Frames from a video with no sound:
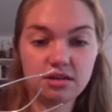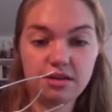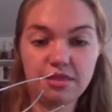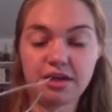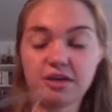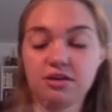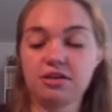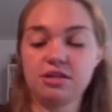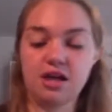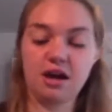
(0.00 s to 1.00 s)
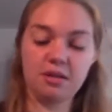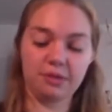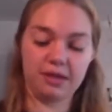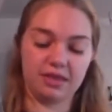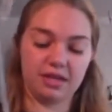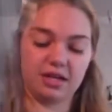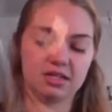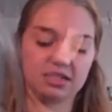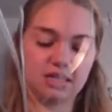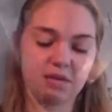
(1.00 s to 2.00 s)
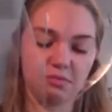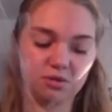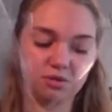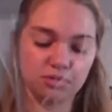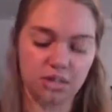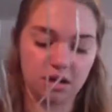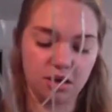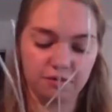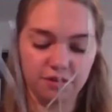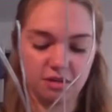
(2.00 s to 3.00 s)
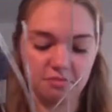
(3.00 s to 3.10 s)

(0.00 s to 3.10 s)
thicker at the top, and then I can taper those off